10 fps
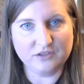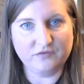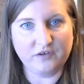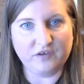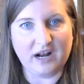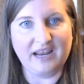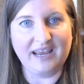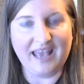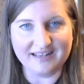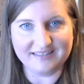for Friday,
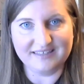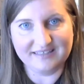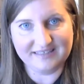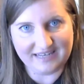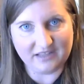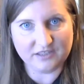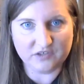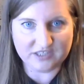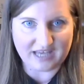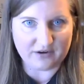S stands for
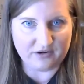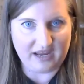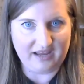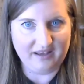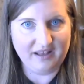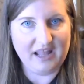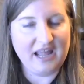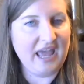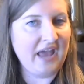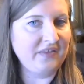Saturday,
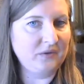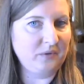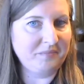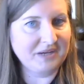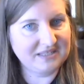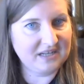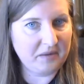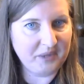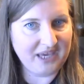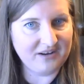and then we mix it up
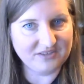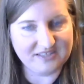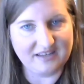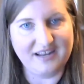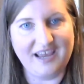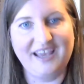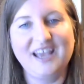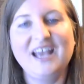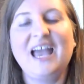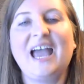again on Sunday
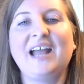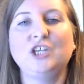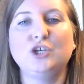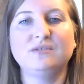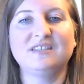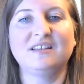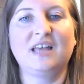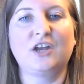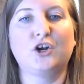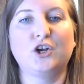and use the
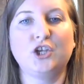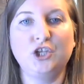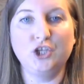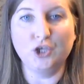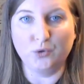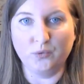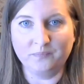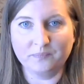letter U.